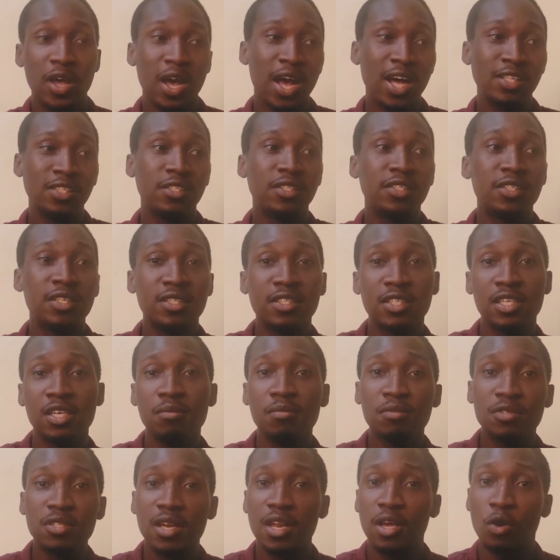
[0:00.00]
as you see,
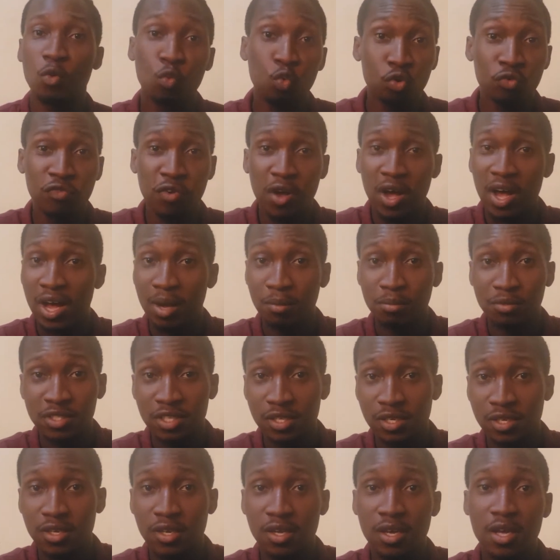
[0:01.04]
teams like
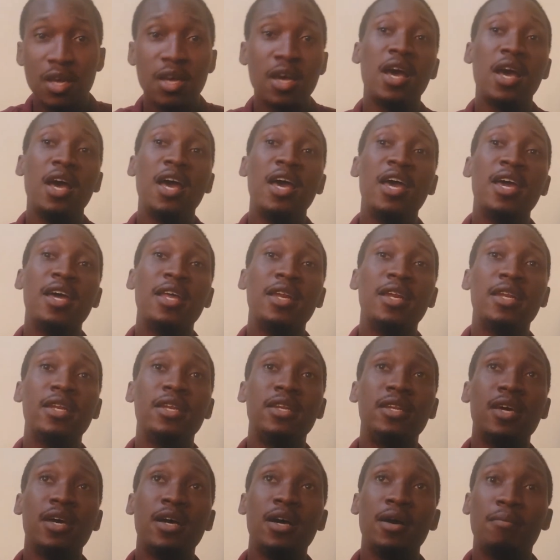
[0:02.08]
Wolverhampton
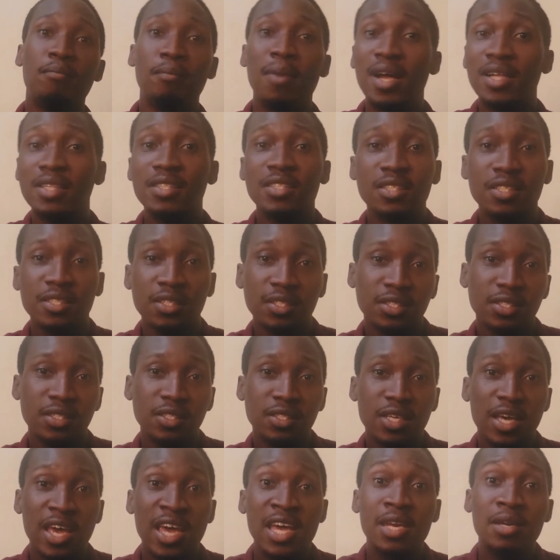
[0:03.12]
and Man
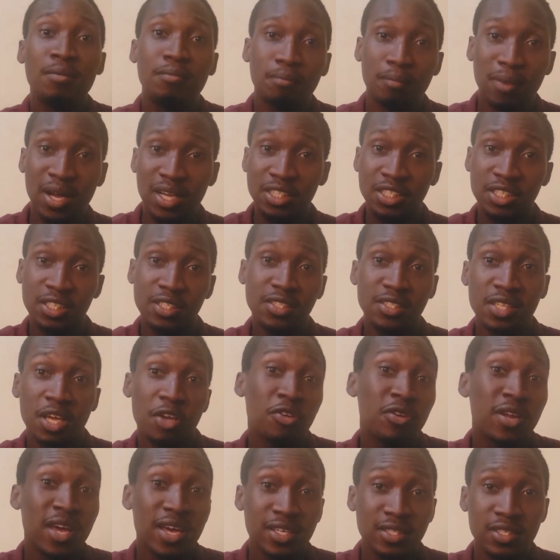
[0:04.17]
City and Manchester
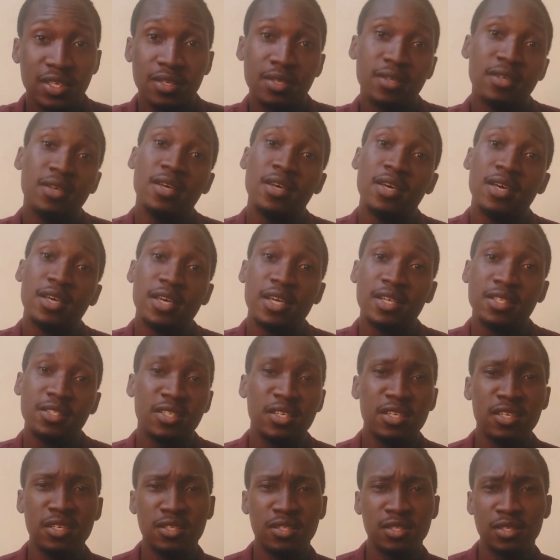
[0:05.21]
United get
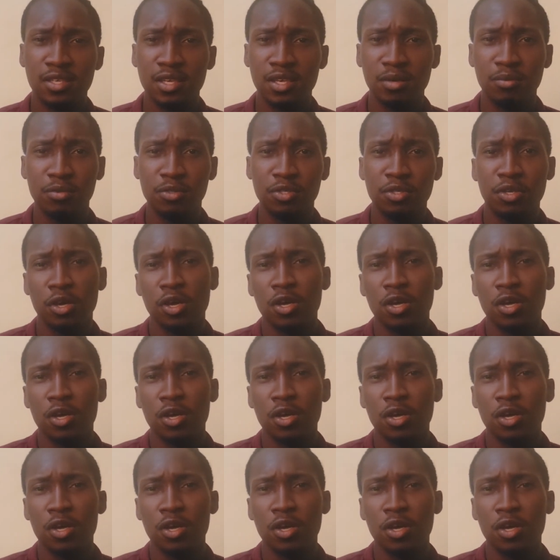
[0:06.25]
easy games.